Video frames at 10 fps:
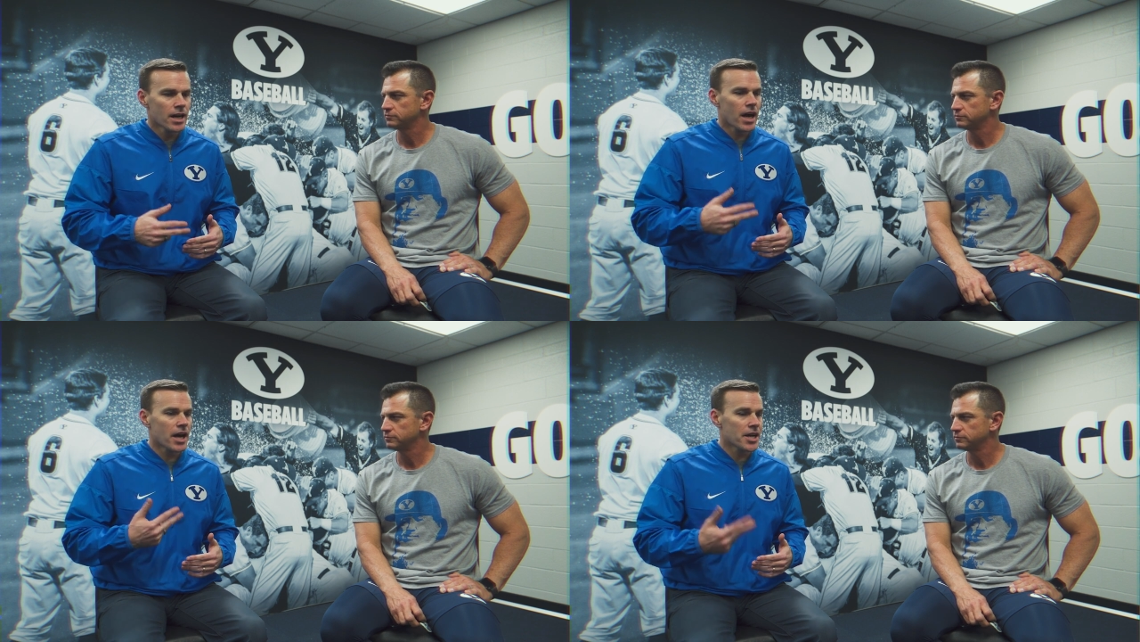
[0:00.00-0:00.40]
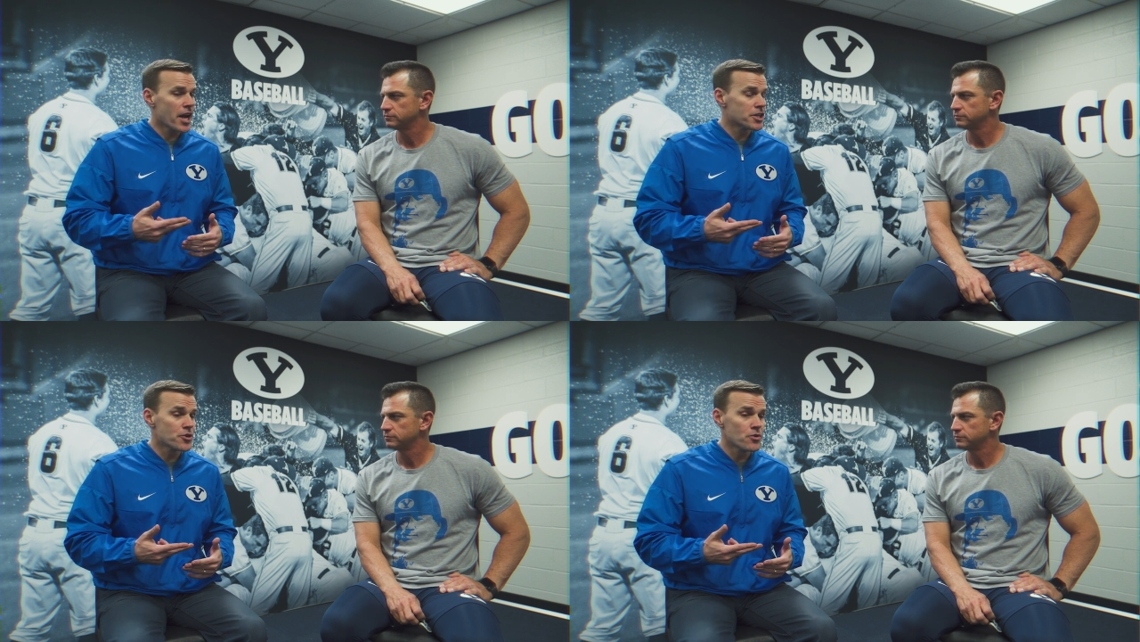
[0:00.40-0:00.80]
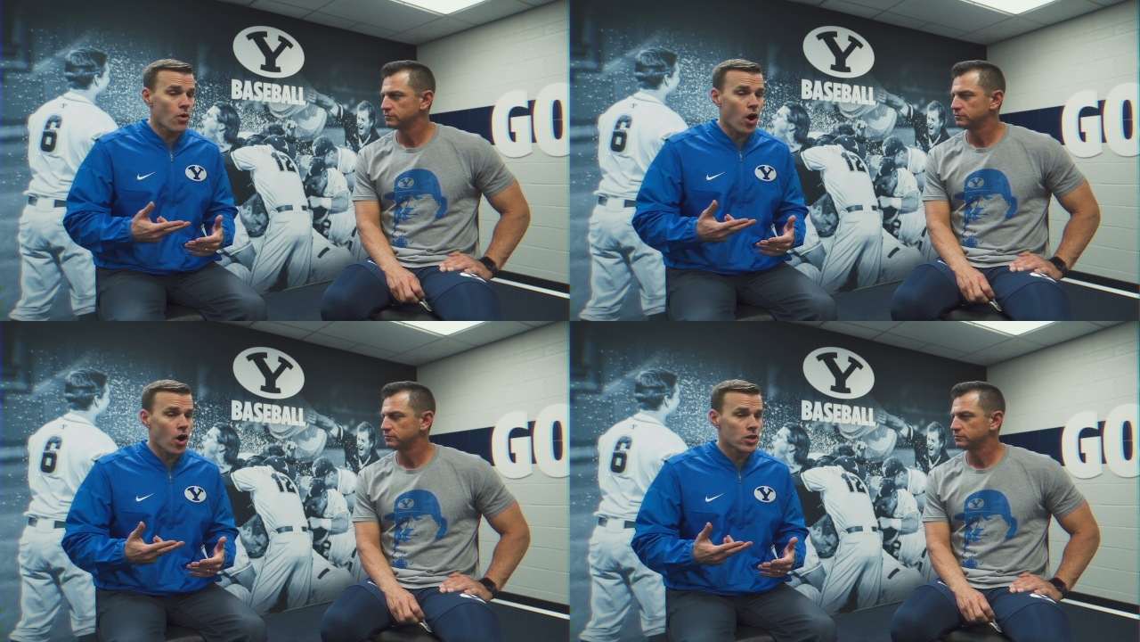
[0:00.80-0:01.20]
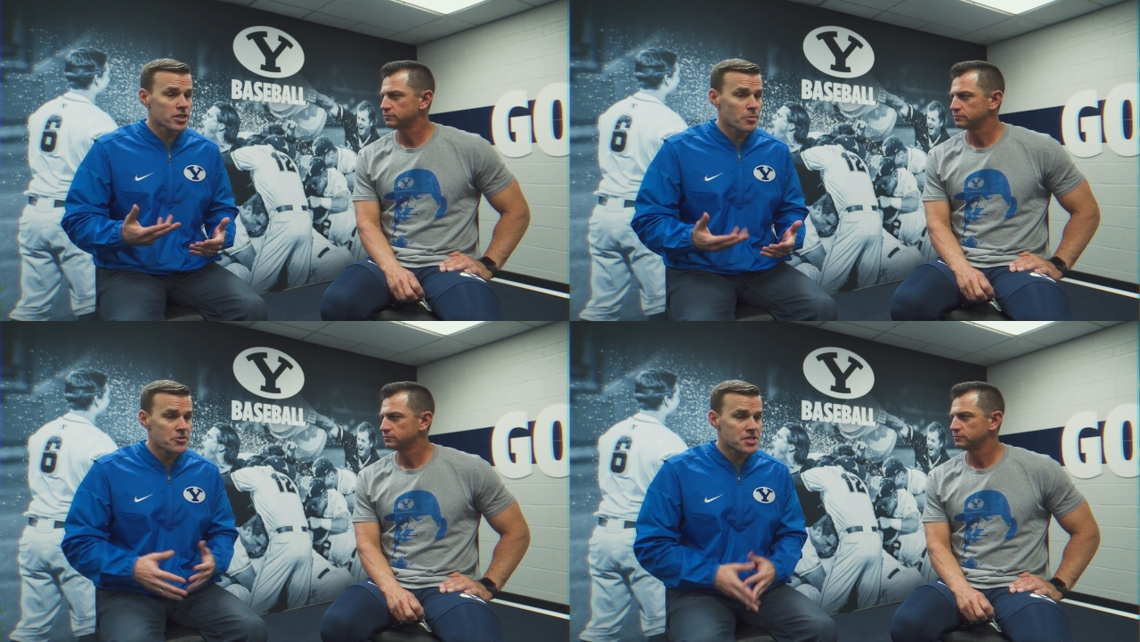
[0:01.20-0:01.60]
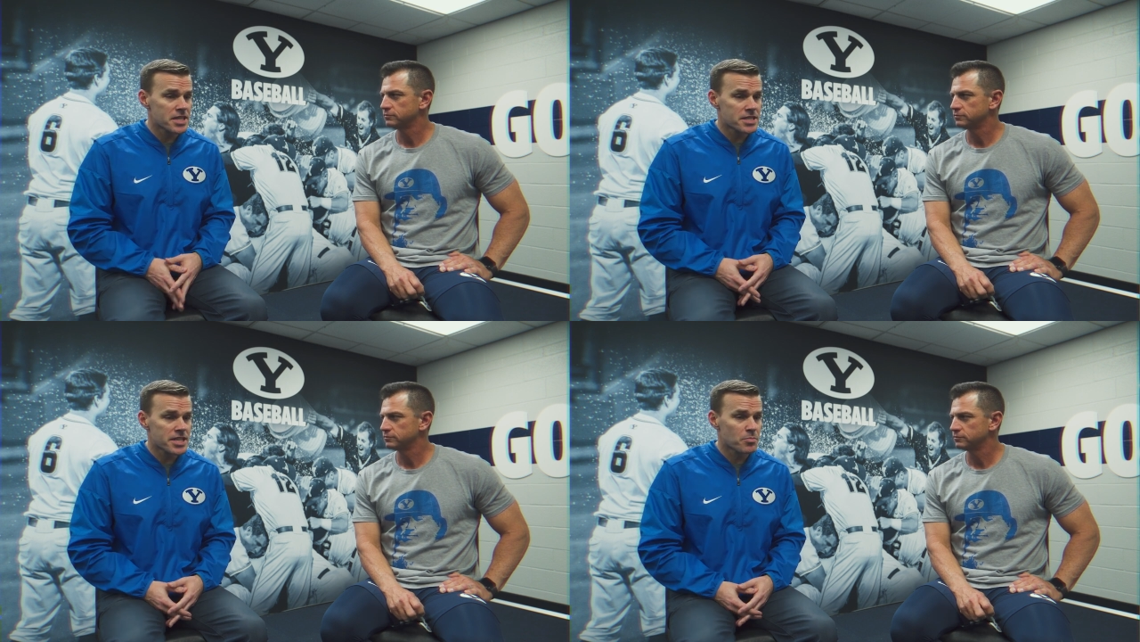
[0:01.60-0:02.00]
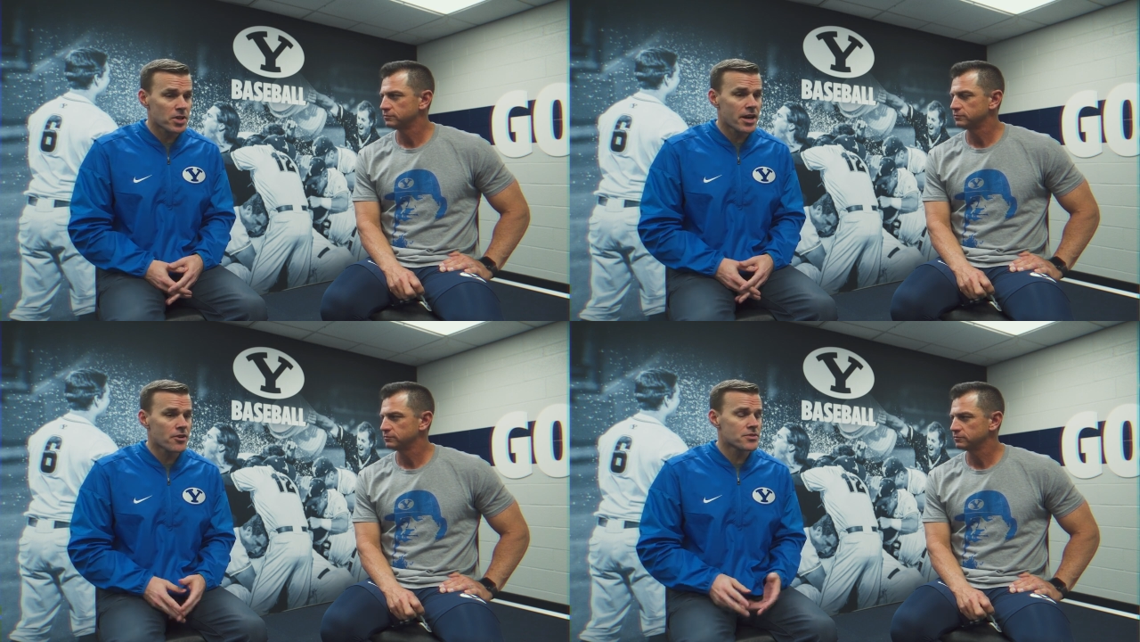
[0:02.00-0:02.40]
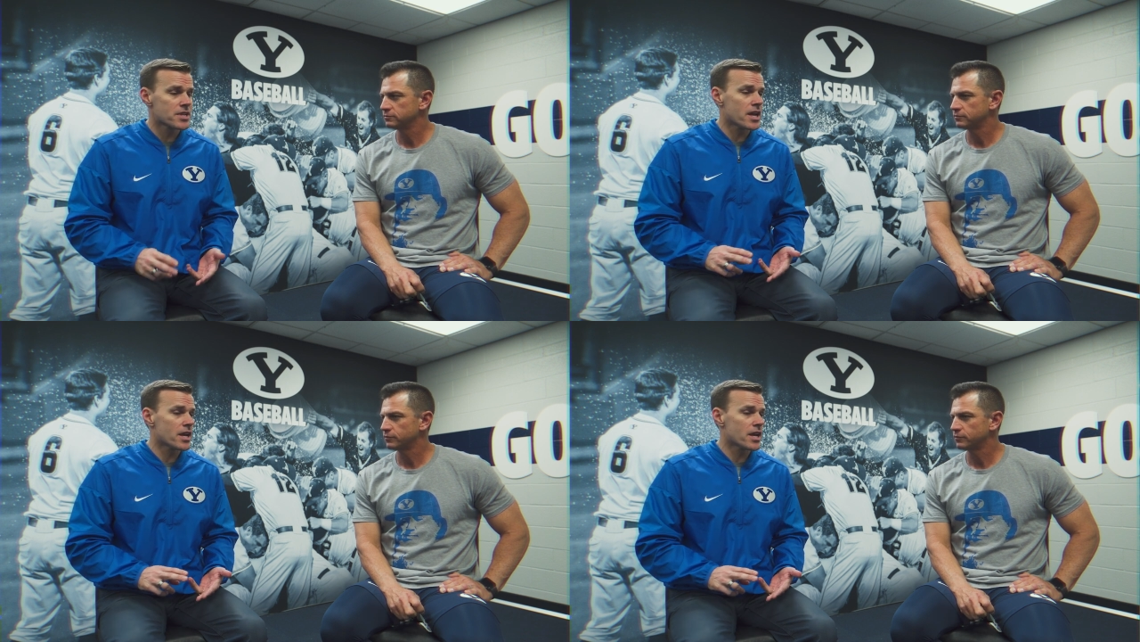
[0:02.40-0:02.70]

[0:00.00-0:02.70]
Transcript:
Speaker 1: Uh, you had two All WCC players